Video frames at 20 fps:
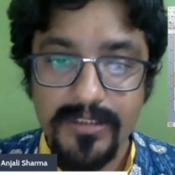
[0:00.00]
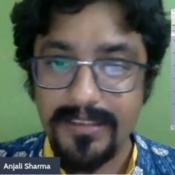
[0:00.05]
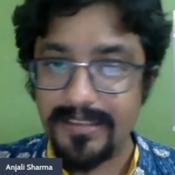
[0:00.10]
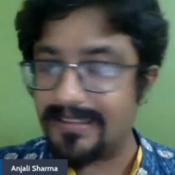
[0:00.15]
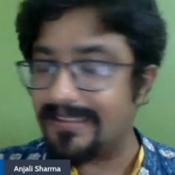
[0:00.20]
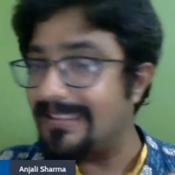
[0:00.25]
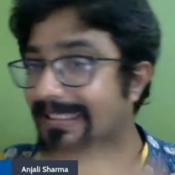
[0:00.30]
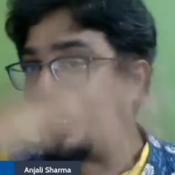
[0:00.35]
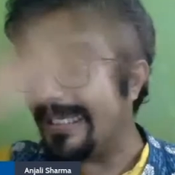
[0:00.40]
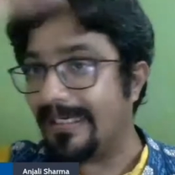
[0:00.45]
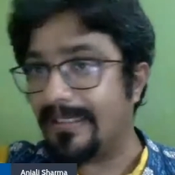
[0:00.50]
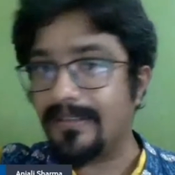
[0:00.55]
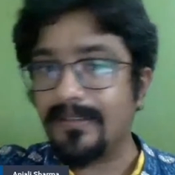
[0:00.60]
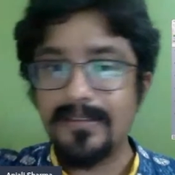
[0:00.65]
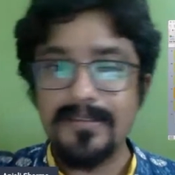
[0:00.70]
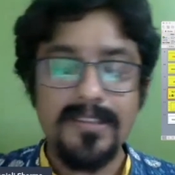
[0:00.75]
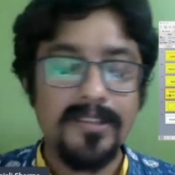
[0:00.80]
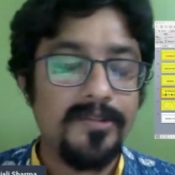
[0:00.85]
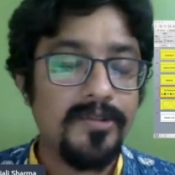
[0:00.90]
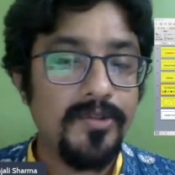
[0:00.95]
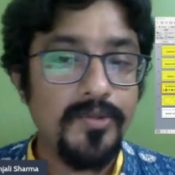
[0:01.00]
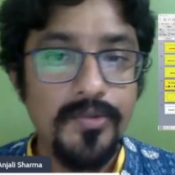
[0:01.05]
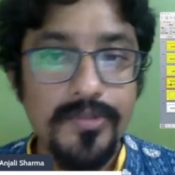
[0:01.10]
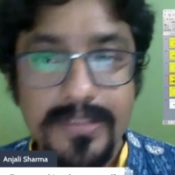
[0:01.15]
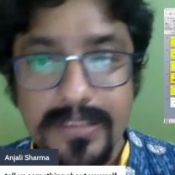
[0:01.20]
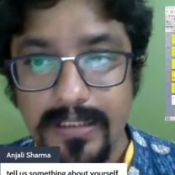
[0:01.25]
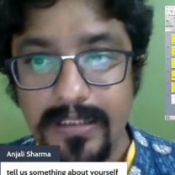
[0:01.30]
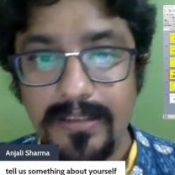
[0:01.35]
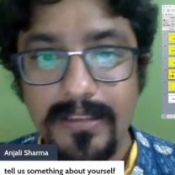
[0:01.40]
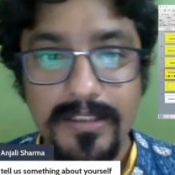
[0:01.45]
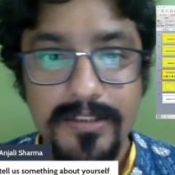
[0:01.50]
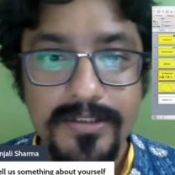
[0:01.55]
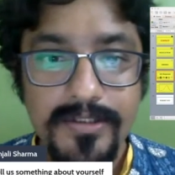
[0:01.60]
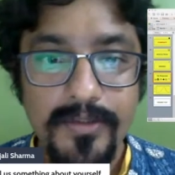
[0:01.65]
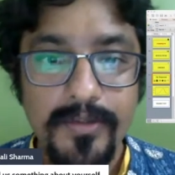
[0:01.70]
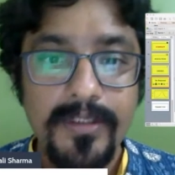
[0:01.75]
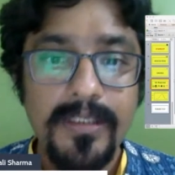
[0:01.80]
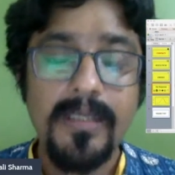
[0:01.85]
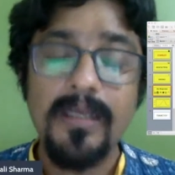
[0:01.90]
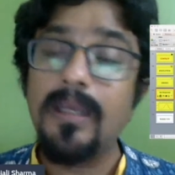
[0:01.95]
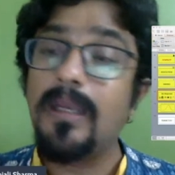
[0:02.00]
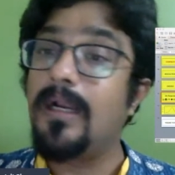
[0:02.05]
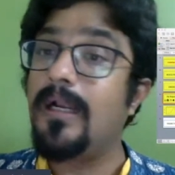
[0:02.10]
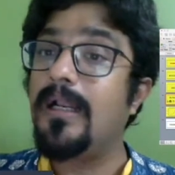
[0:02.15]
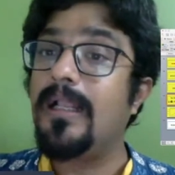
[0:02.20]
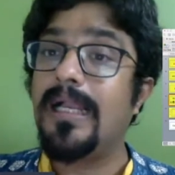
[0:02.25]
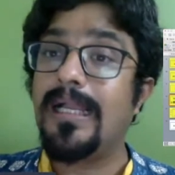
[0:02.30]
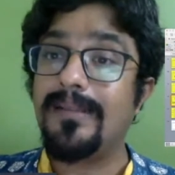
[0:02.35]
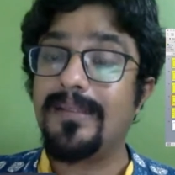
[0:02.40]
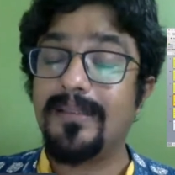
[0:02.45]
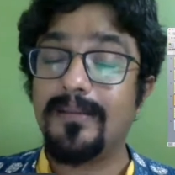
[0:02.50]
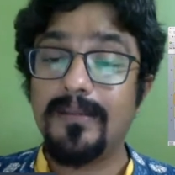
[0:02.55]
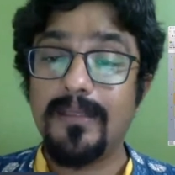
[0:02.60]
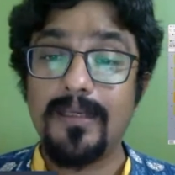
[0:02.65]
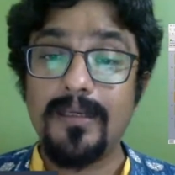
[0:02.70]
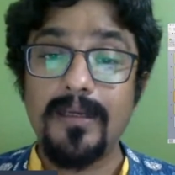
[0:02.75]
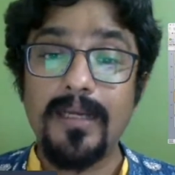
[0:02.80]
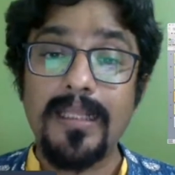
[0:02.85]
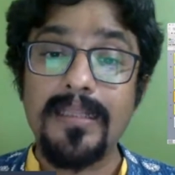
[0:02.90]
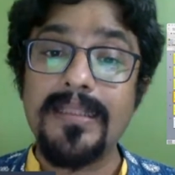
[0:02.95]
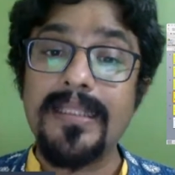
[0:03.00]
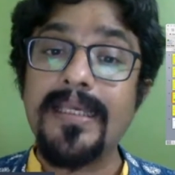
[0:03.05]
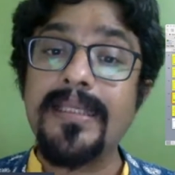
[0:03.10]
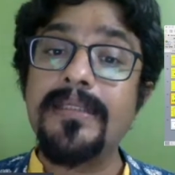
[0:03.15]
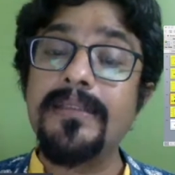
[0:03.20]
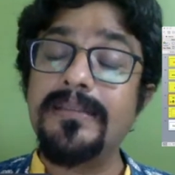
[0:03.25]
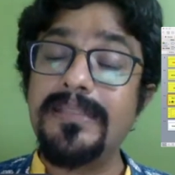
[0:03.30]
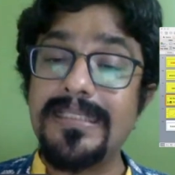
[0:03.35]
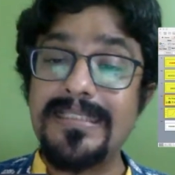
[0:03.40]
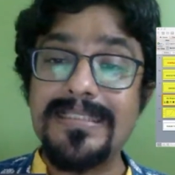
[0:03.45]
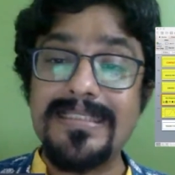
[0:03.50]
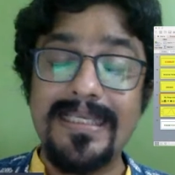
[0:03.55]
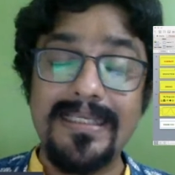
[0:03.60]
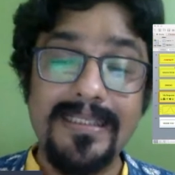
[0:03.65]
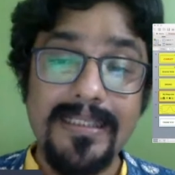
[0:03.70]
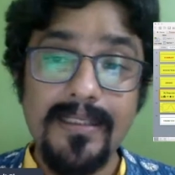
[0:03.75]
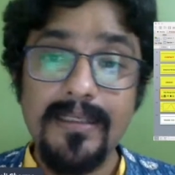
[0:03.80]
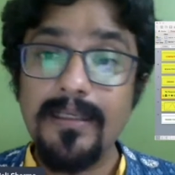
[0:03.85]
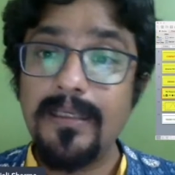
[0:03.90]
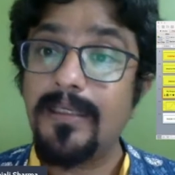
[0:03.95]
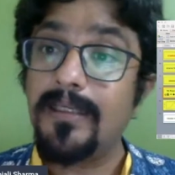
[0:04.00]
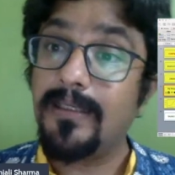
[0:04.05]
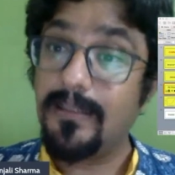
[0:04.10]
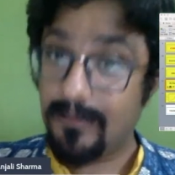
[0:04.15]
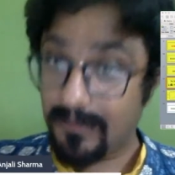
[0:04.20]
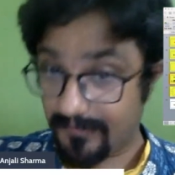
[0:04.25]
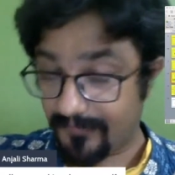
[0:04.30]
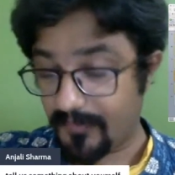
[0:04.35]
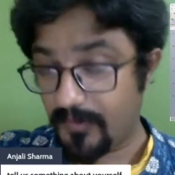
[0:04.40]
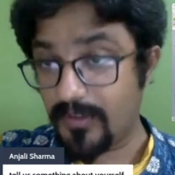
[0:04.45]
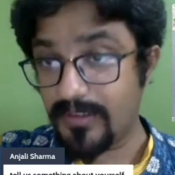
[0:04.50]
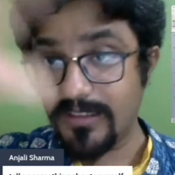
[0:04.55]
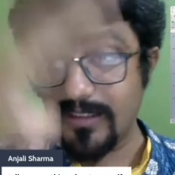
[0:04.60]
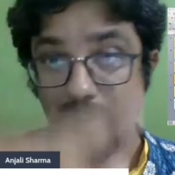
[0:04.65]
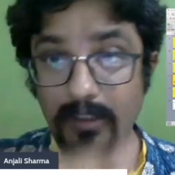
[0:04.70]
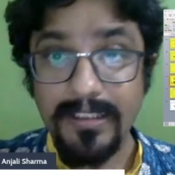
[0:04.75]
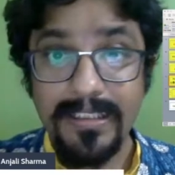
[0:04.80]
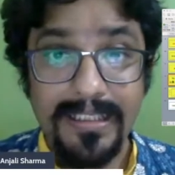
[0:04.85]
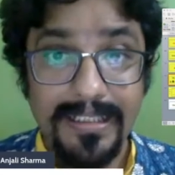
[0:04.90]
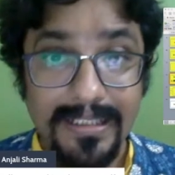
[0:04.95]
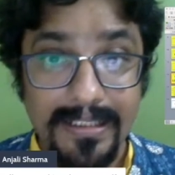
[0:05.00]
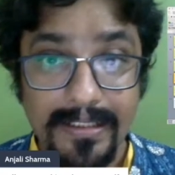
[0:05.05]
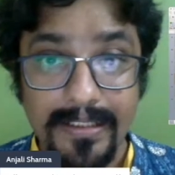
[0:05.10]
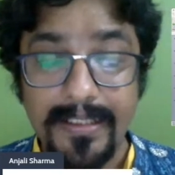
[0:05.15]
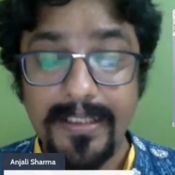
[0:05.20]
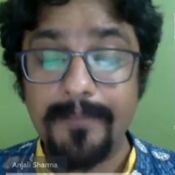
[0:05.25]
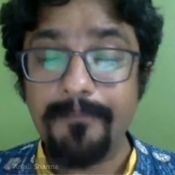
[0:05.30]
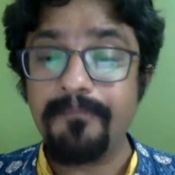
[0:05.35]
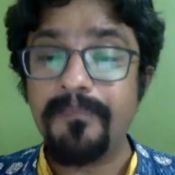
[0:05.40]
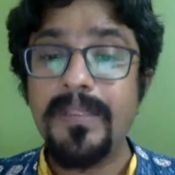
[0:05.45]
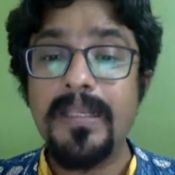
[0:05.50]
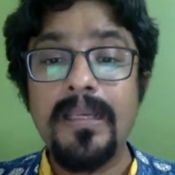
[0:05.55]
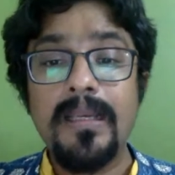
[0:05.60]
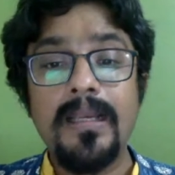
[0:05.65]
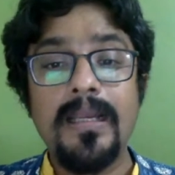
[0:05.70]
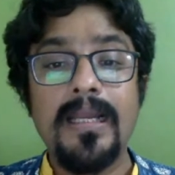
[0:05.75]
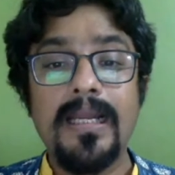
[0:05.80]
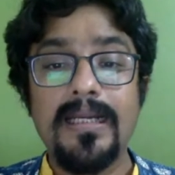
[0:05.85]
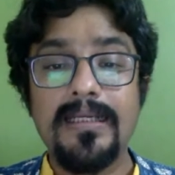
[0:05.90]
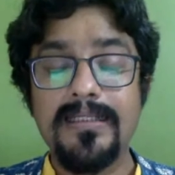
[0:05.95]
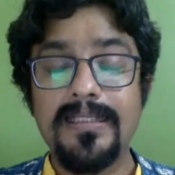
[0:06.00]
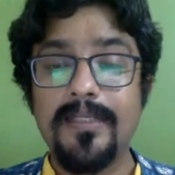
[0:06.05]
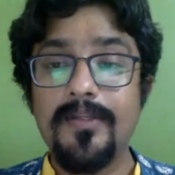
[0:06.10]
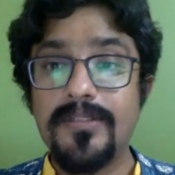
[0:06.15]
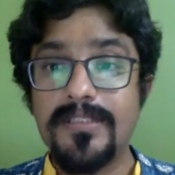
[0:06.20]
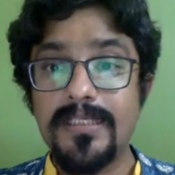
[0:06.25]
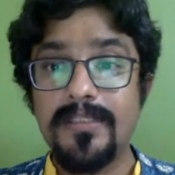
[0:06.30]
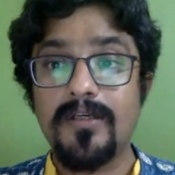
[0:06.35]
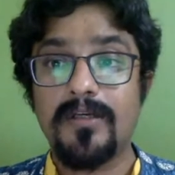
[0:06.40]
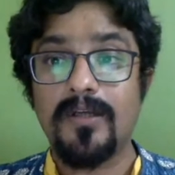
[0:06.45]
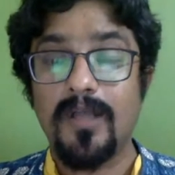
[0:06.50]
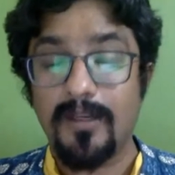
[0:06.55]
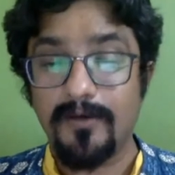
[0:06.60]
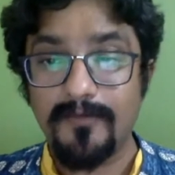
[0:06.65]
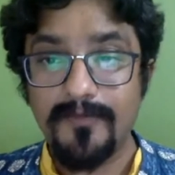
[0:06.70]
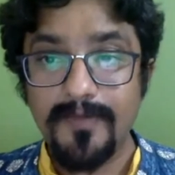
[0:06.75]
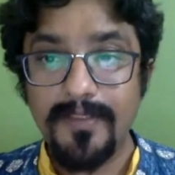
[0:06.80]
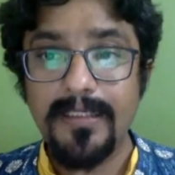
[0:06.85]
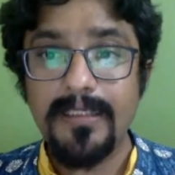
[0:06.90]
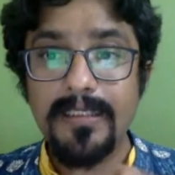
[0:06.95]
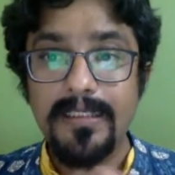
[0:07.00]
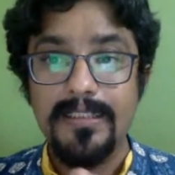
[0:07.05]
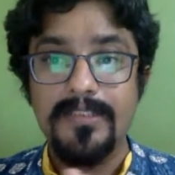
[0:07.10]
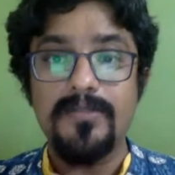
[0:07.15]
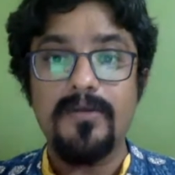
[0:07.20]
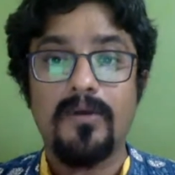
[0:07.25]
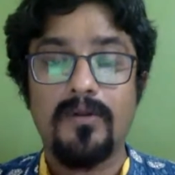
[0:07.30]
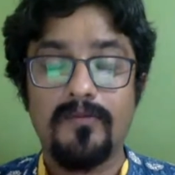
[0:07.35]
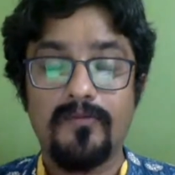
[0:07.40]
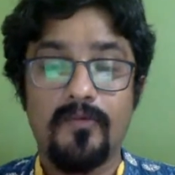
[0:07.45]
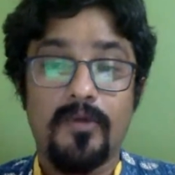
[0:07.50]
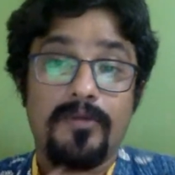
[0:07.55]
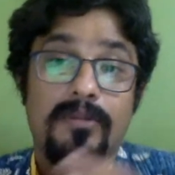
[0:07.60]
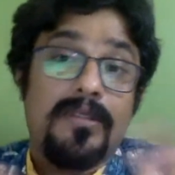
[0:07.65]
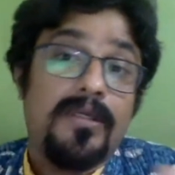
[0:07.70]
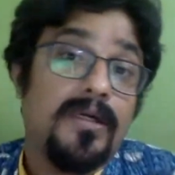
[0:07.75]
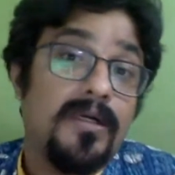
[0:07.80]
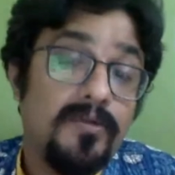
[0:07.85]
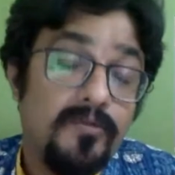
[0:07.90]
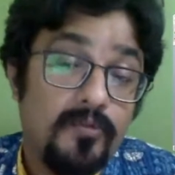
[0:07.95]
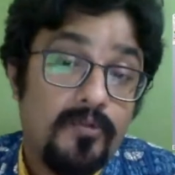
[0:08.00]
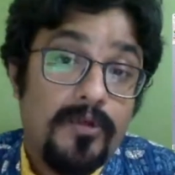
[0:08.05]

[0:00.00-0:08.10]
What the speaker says: These are the characters that you're using in the story, and then the setting, of course, is already India, and then you say the conflict is what here.